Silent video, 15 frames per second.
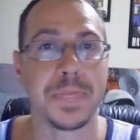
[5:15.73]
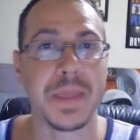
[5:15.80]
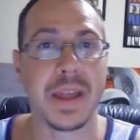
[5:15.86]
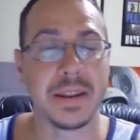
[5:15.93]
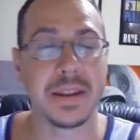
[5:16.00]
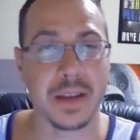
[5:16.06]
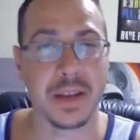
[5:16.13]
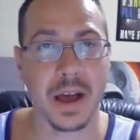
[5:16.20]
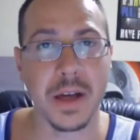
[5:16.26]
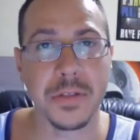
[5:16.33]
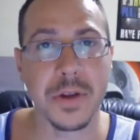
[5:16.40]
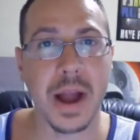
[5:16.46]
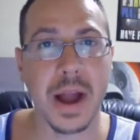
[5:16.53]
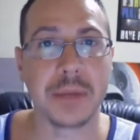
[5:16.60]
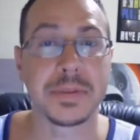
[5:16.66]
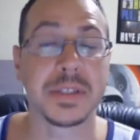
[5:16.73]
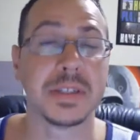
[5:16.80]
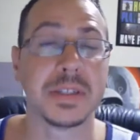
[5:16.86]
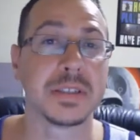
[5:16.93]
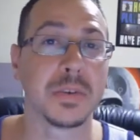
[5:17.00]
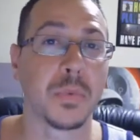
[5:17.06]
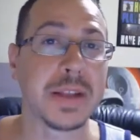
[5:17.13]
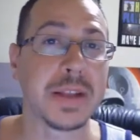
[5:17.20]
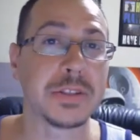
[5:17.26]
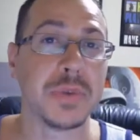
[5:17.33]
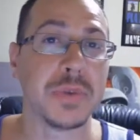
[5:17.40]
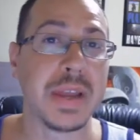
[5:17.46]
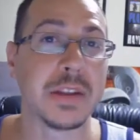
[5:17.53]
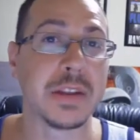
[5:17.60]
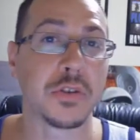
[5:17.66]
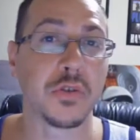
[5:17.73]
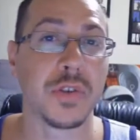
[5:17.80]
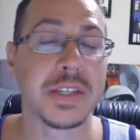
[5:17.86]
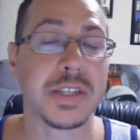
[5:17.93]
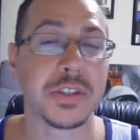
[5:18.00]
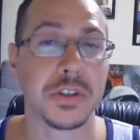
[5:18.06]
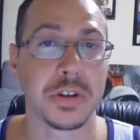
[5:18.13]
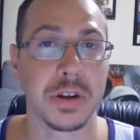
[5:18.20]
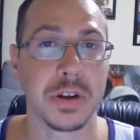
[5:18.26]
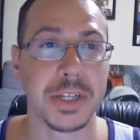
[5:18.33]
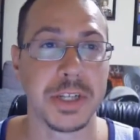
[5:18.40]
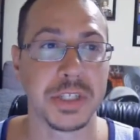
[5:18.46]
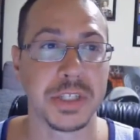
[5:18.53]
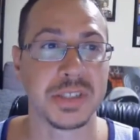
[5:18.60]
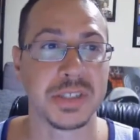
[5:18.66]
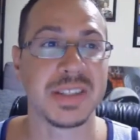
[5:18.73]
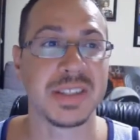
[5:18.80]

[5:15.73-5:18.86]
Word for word: And then the other option is a way to increase your commissions.